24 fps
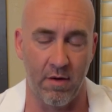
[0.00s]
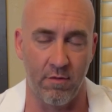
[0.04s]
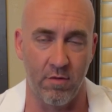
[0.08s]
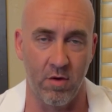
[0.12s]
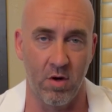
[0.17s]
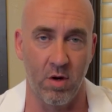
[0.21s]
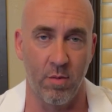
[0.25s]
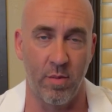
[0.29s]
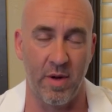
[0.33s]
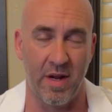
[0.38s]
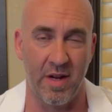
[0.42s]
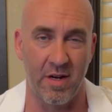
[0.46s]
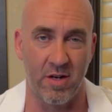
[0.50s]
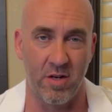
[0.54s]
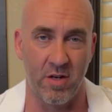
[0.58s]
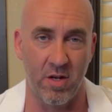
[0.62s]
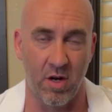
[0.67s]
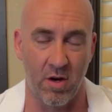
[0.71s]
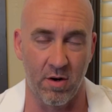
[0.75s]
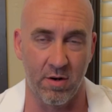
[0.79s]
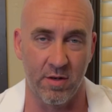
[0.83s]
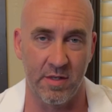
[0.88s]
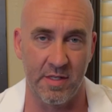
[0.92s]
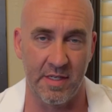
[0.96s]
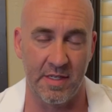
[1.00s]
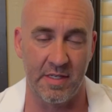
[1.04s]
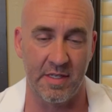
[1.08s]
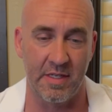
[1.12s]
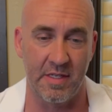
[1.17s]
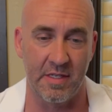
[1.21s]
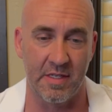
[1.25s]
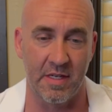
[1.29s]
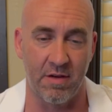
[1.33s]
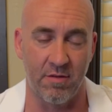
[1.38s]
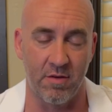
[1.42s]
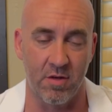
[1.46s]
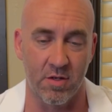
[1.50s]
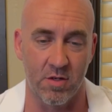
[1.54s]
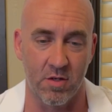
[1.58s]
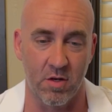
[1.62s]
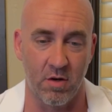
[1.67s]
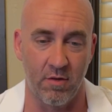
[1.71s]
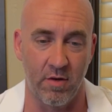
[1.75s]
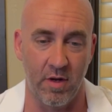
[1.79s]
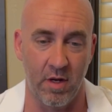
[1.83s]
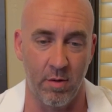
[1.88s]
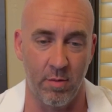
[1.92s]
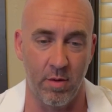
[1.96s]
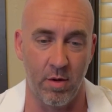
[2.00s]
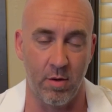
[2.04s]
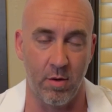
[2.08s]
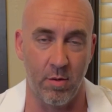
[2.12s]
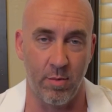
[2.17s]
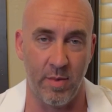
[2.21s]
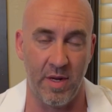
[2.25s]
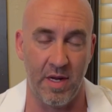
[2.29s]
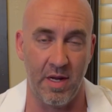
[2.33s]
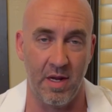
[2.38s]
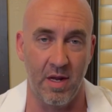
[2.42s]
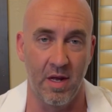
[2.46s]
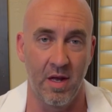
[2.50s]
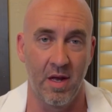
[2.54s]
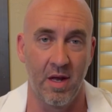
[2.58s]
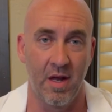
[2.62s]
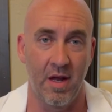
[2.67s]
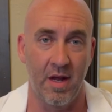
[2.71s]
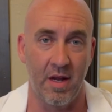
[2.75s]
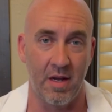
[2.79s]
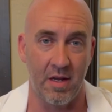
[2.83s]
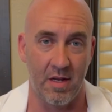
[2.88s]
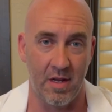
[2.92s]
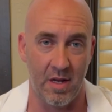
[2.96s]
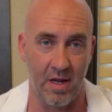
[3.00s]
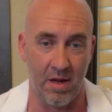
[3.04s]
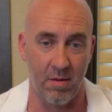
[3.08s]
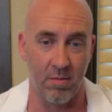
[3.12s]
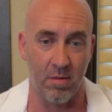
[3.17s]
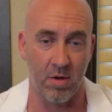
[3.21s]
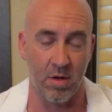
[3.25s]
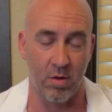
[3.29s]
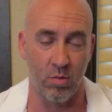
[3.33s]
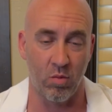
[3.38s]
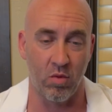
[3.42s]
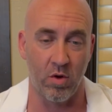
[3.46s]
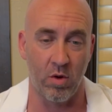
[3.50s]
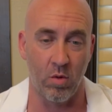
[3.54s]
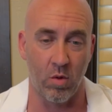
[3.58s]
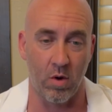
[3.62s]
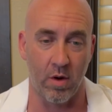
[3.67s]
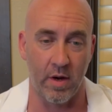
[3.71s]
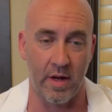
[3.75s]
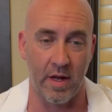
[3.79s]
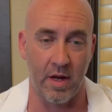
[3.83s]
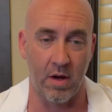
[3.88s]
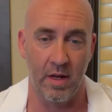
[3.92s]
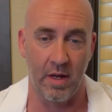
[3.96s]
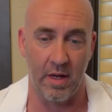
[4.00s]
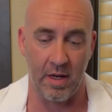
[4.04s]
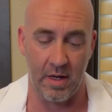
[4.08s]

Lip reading: if you're gonna pay $1.67 a serving, it better be a damn good pre-workout.